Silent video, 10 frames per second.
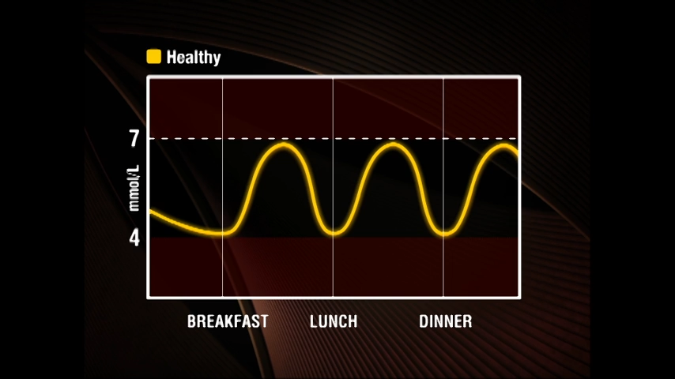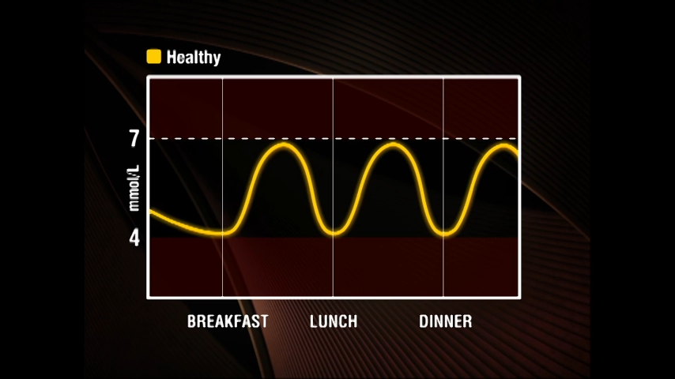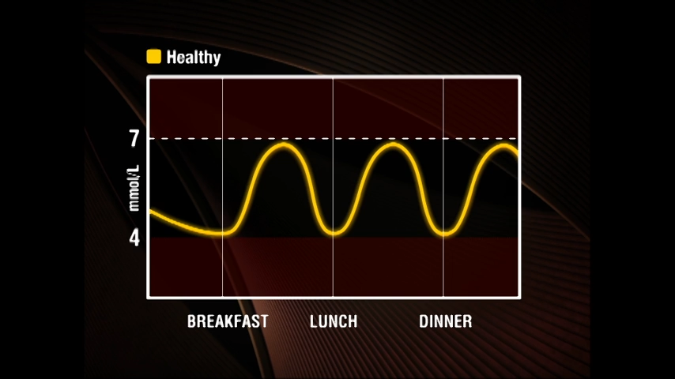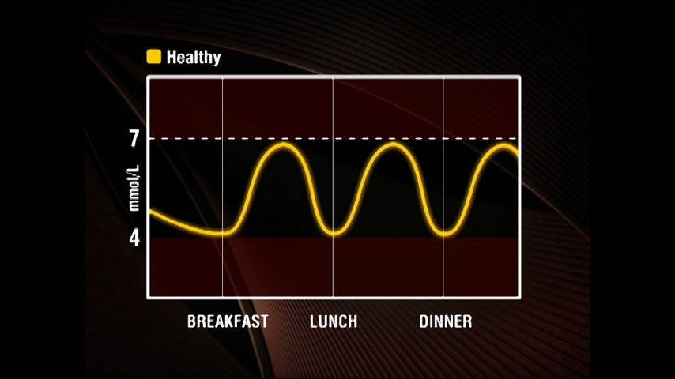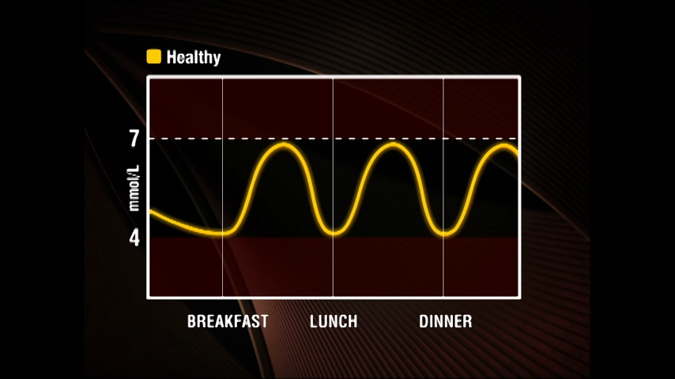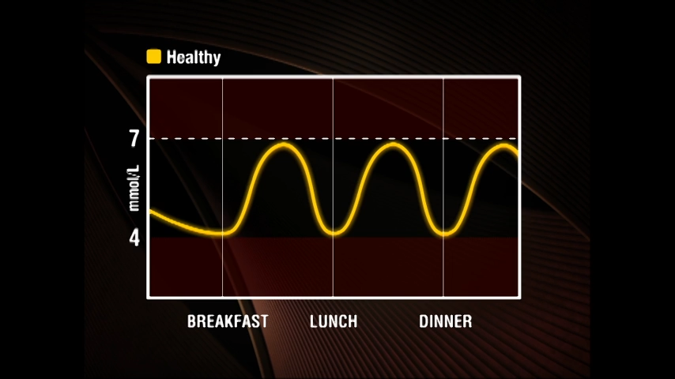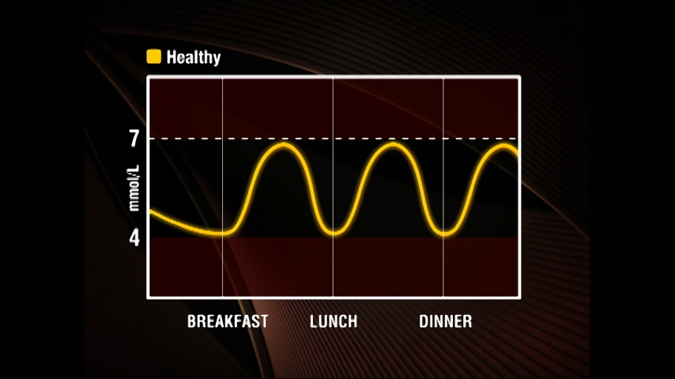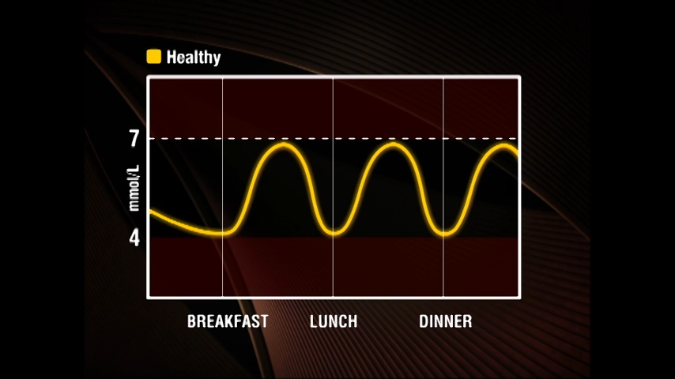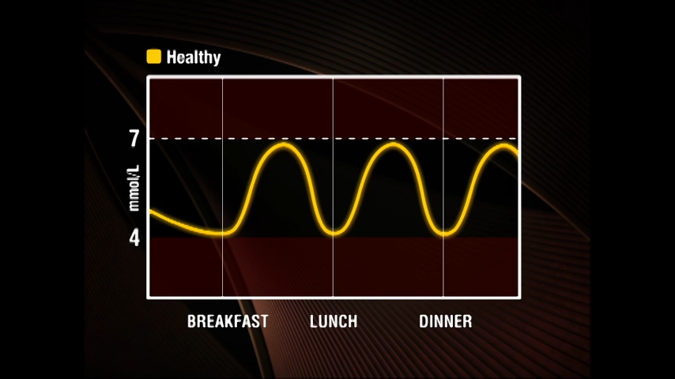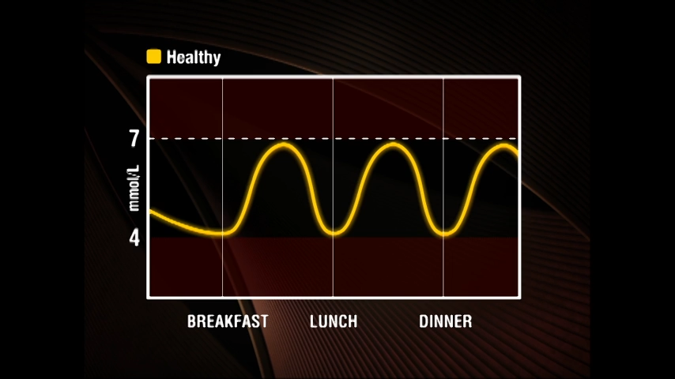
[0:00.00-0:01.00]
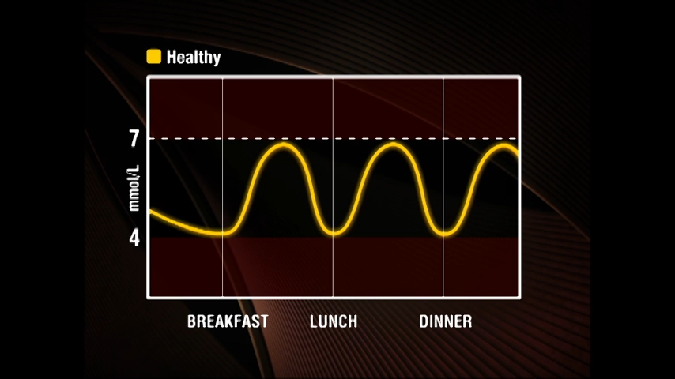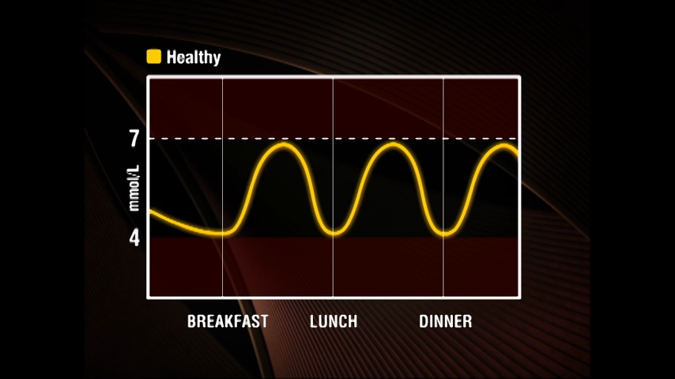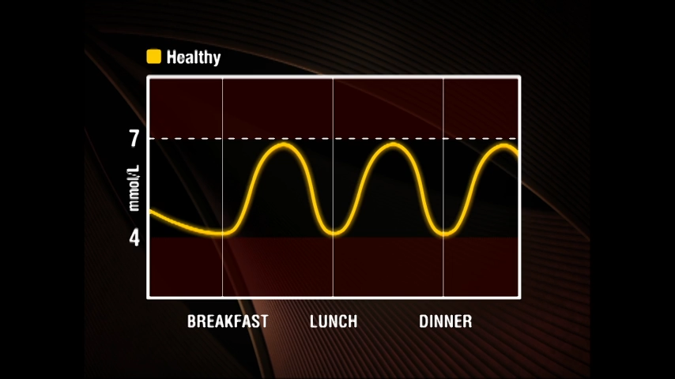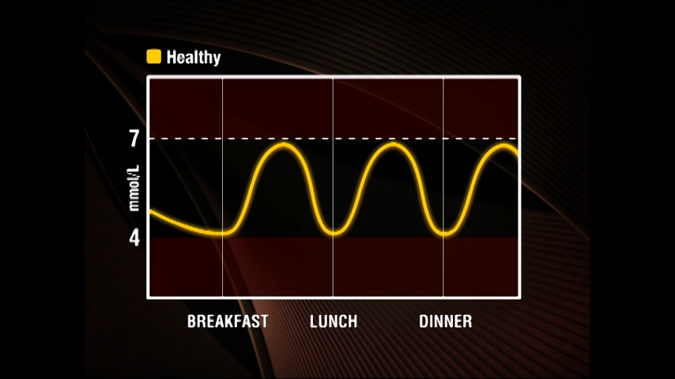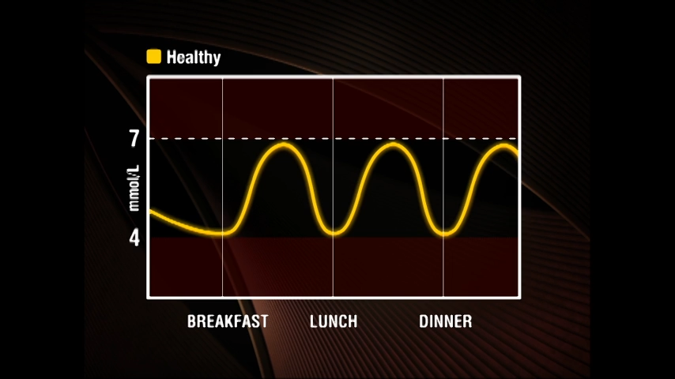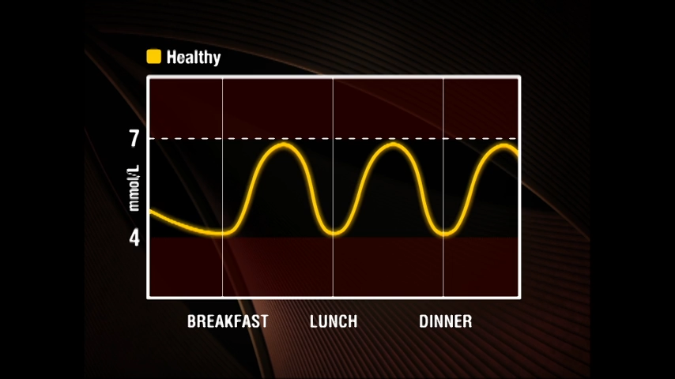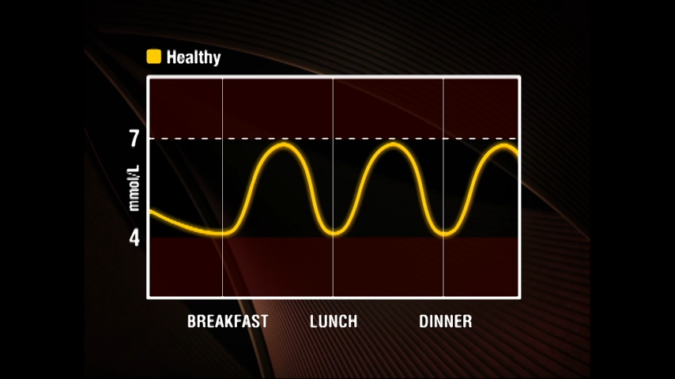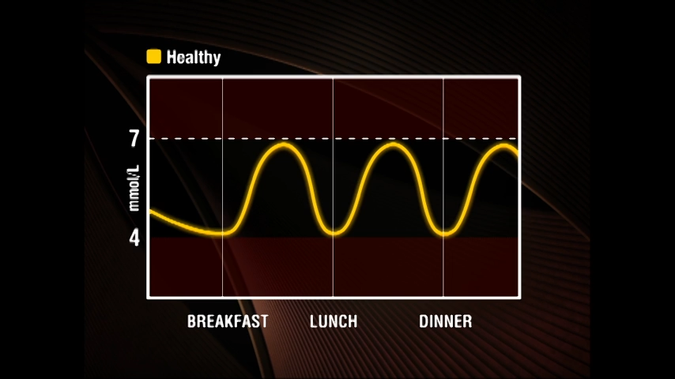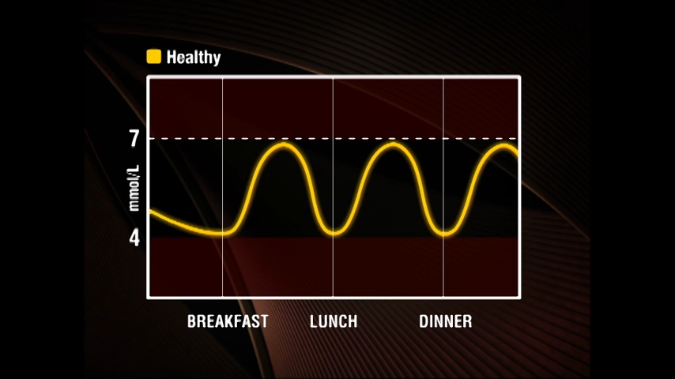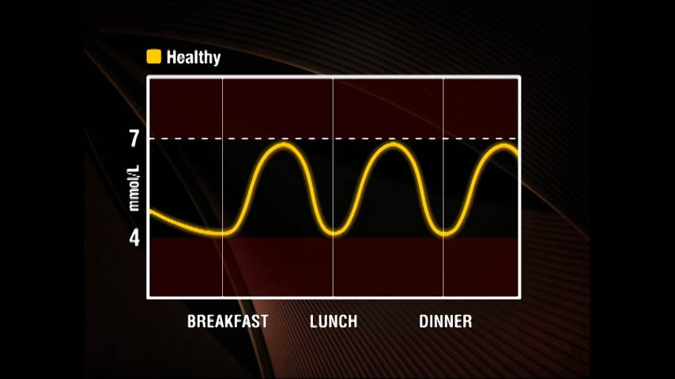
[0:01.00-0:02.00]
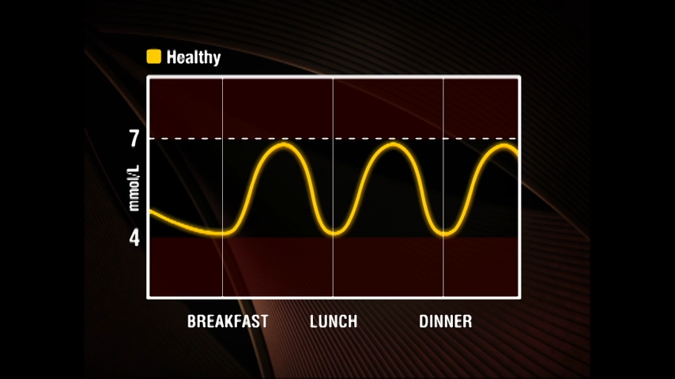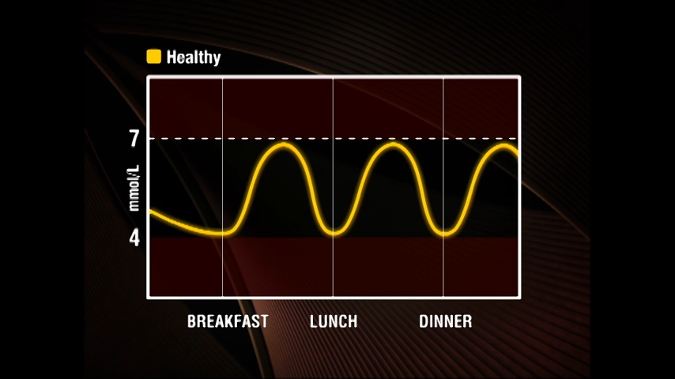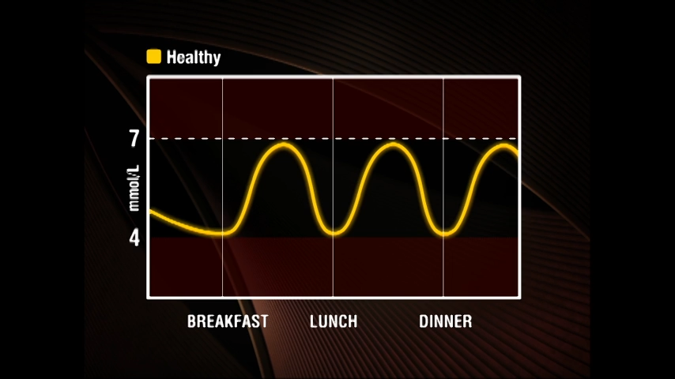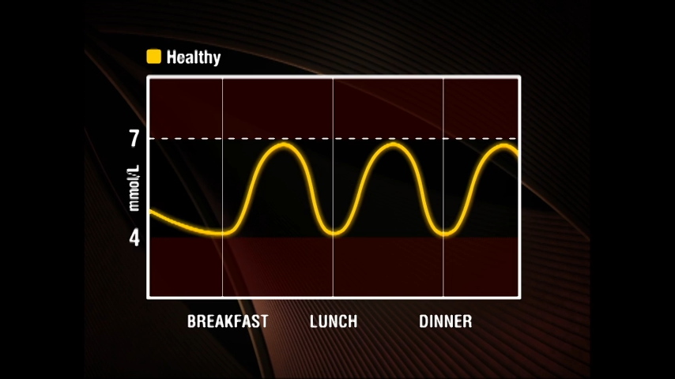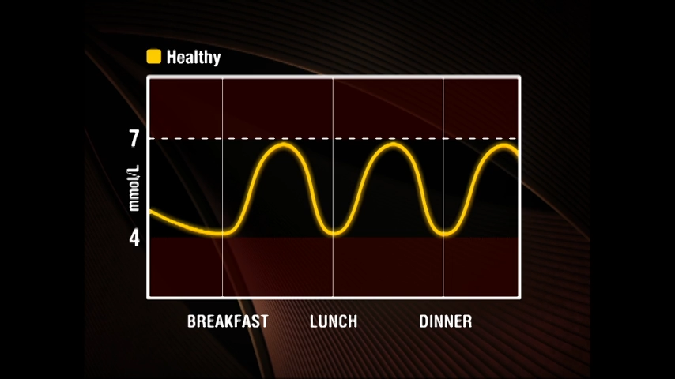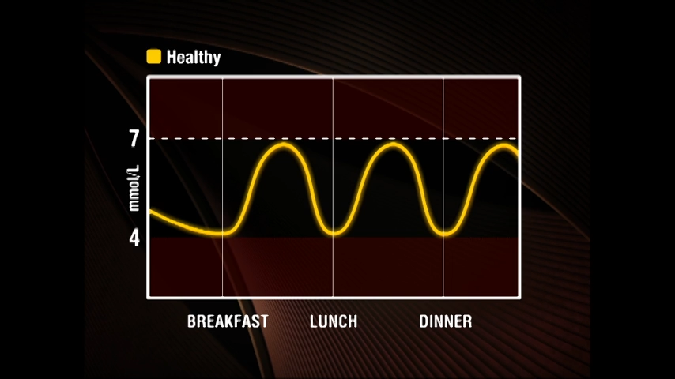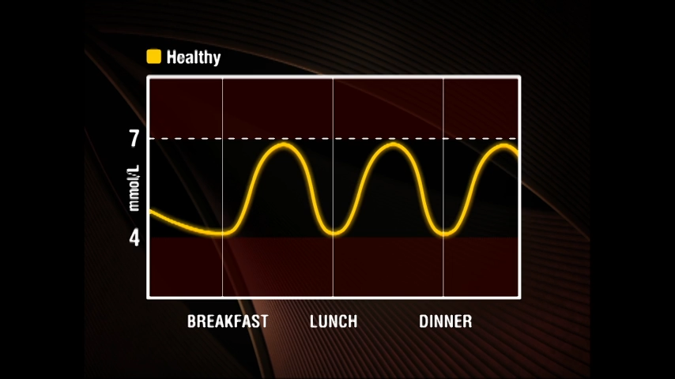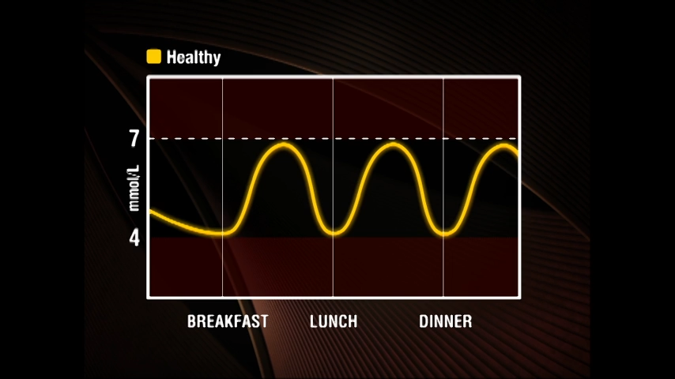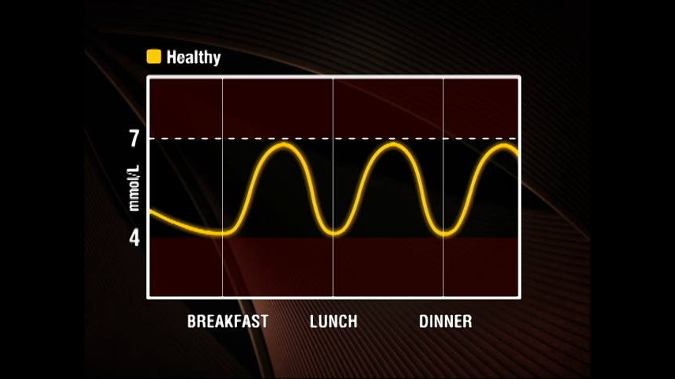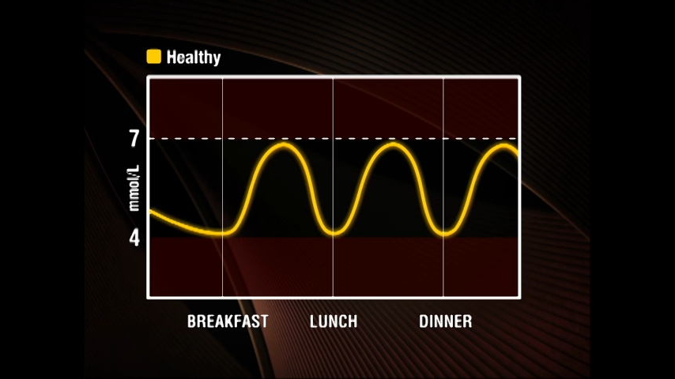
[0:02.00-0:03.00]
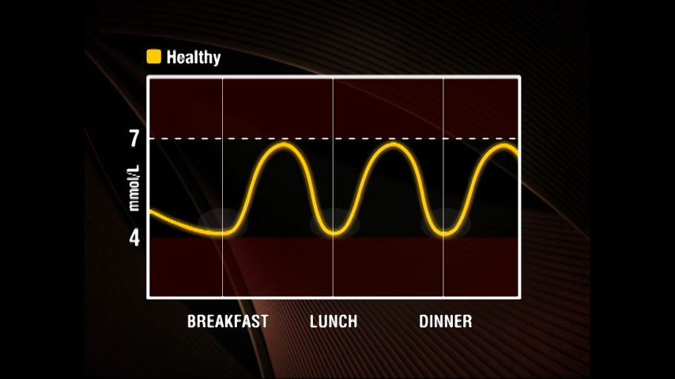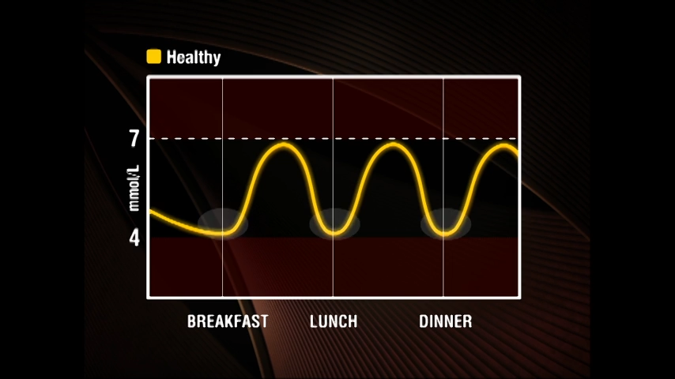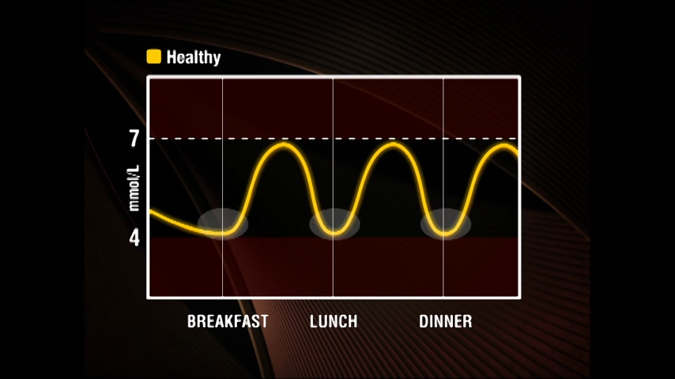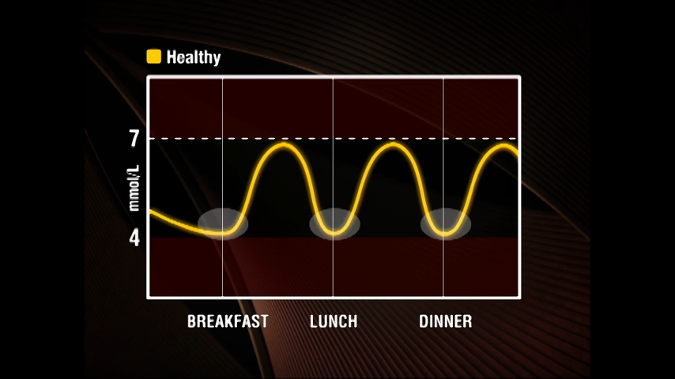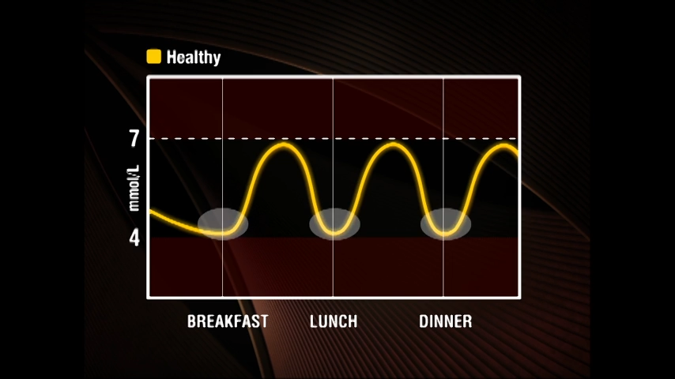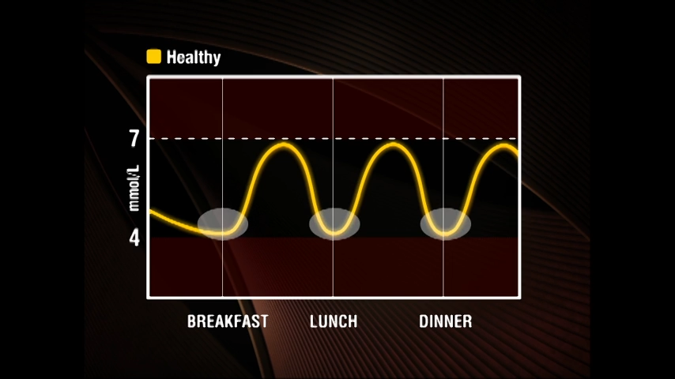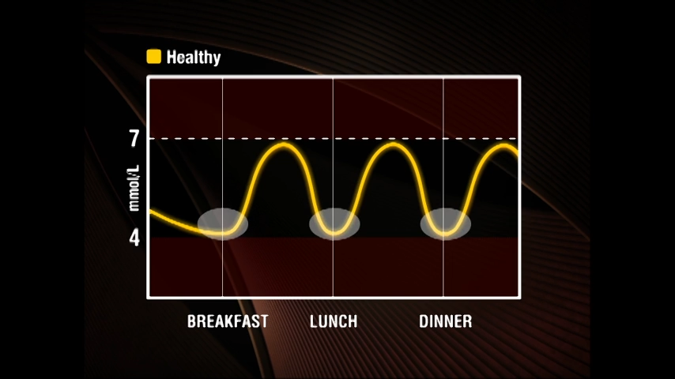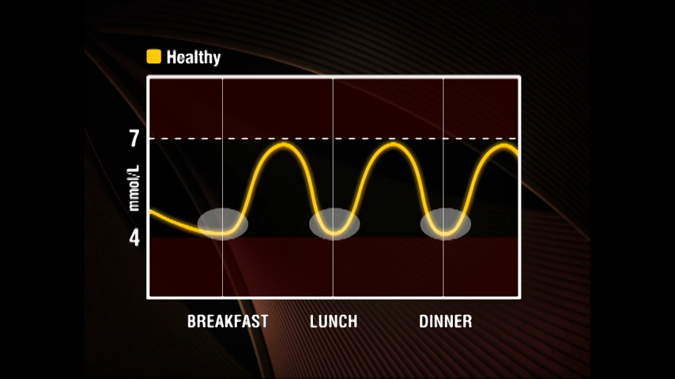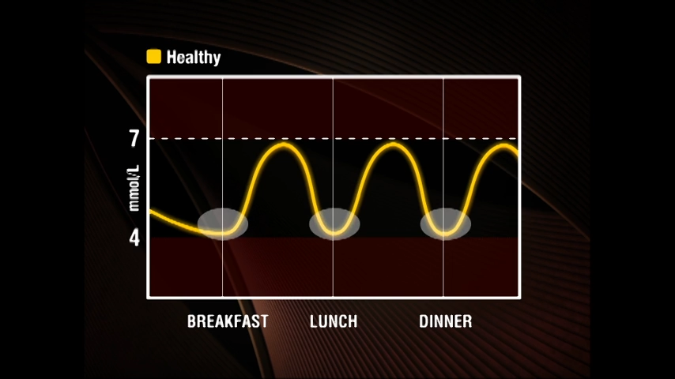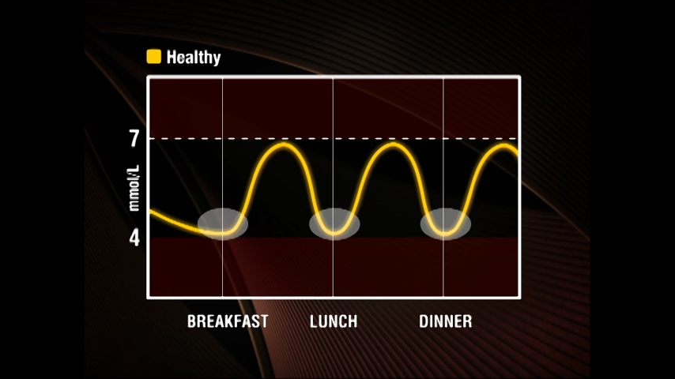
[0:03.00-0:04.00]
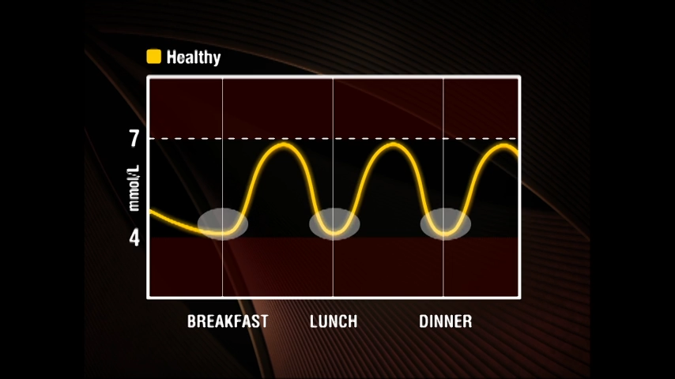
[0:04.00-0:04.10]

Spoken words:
(no speaker visible)